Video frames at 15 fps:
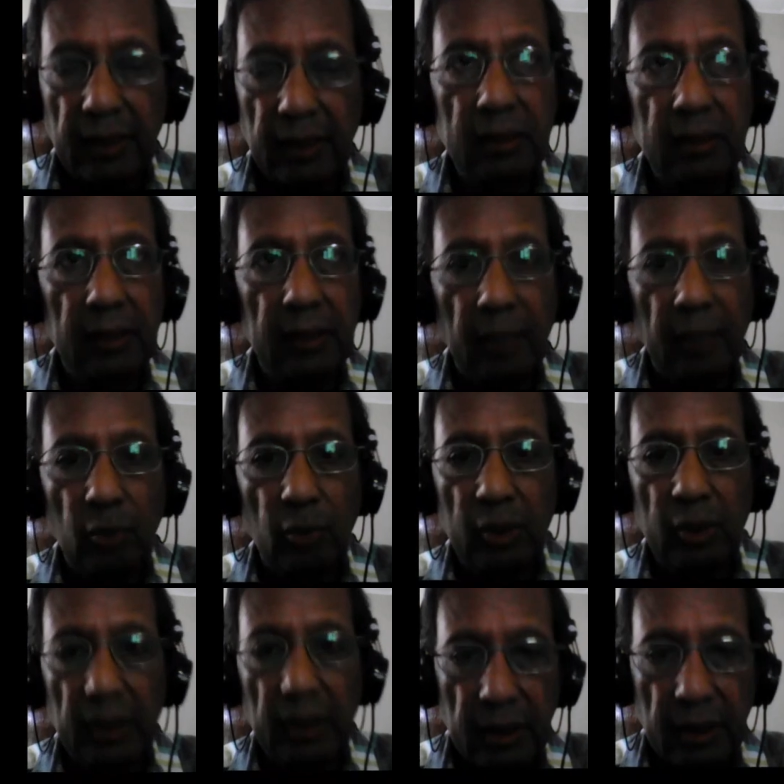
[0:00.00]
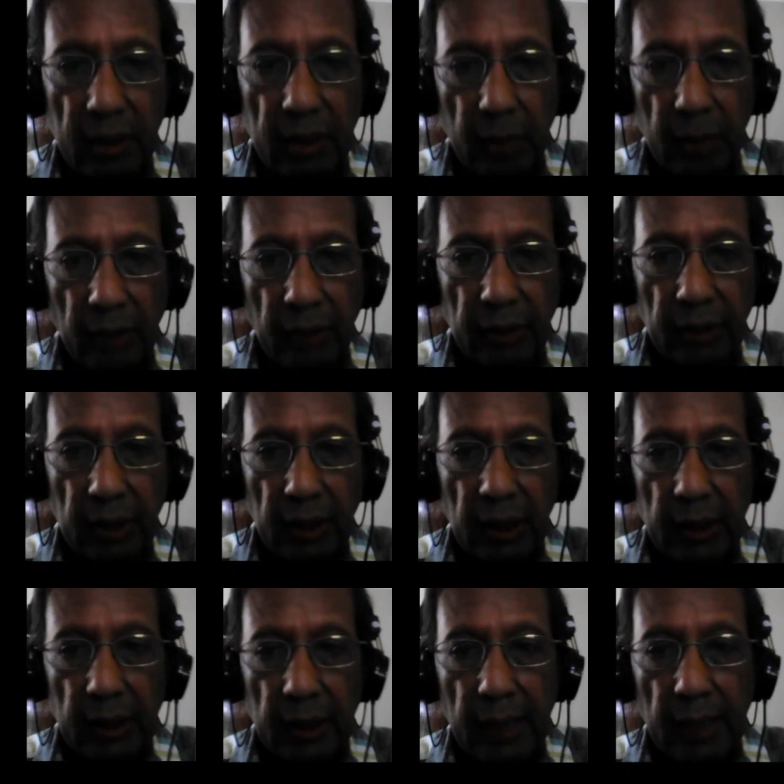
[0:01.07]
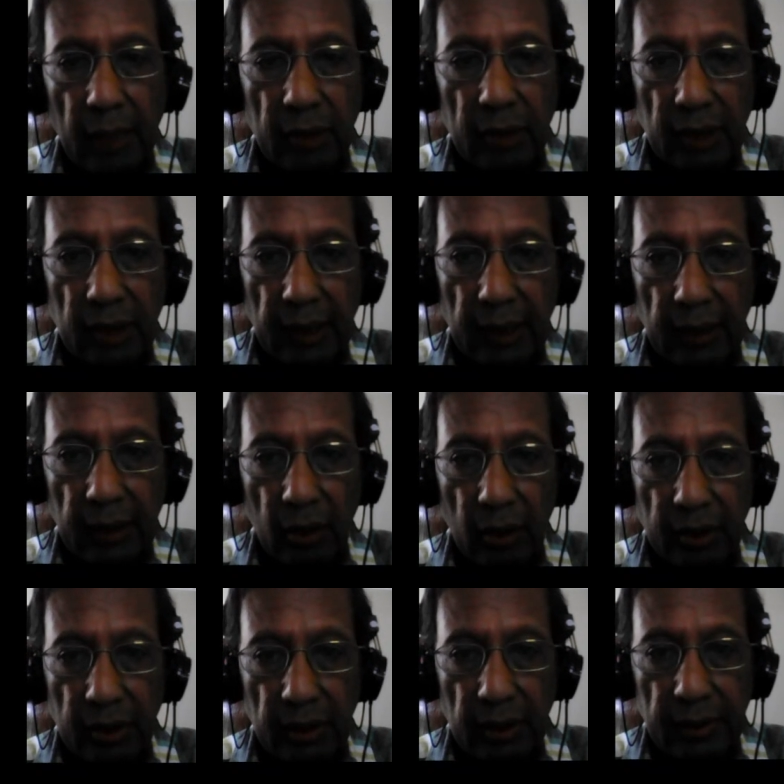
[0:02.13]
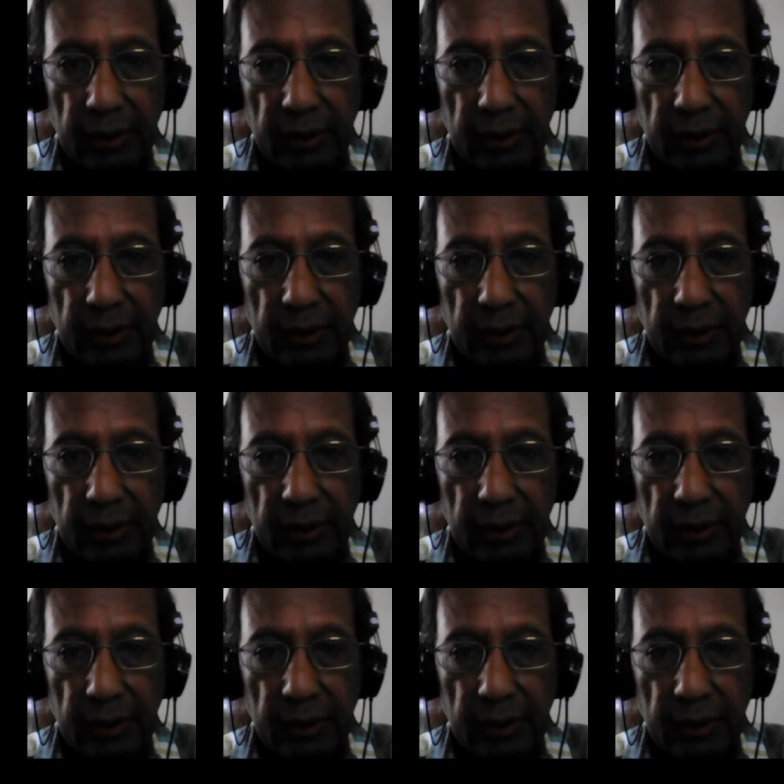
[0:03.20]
they are more concerned about downside losses.